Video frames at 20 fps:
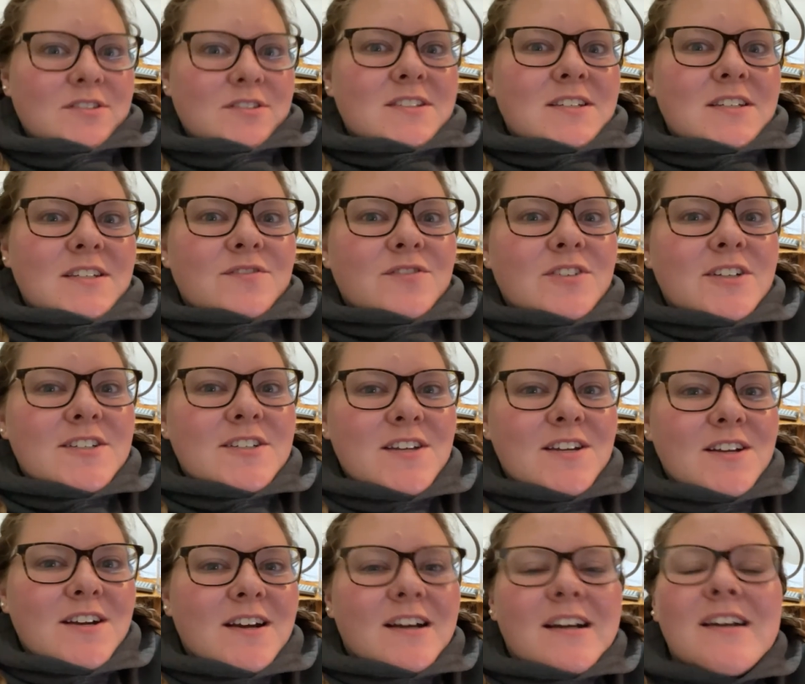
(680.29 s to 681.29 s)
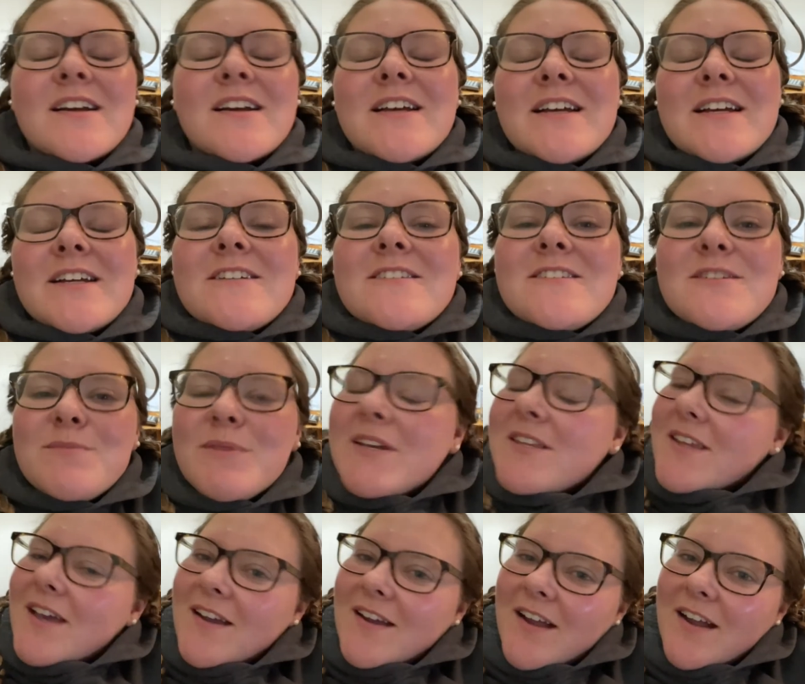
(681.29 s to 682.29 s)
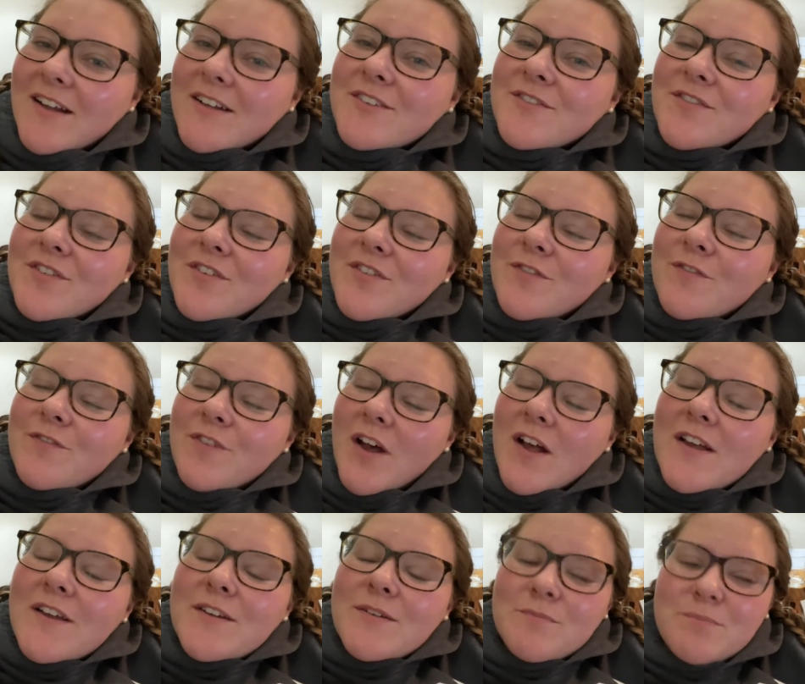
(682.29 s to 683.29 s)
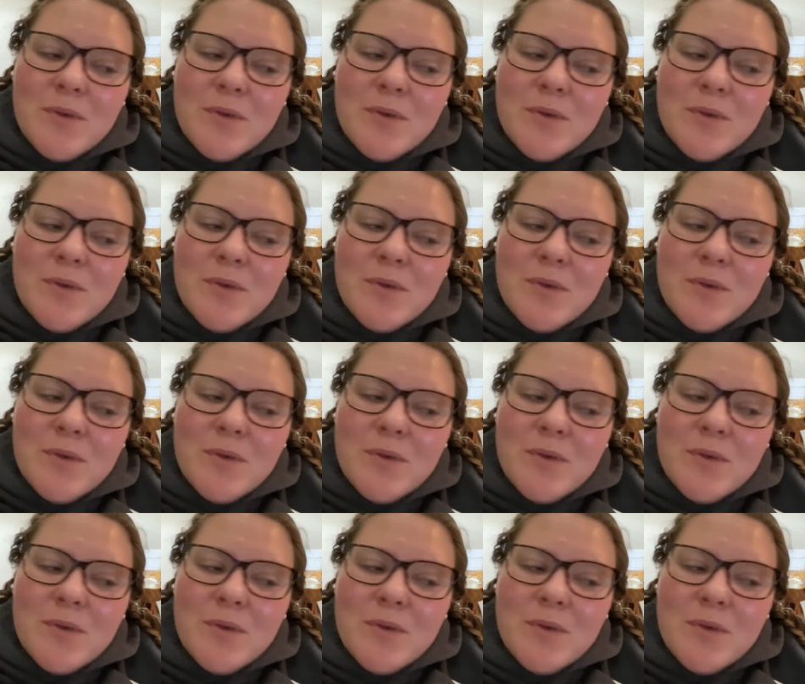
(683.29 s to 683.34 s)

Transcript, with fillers: to eat for dinner to make that kind of fun.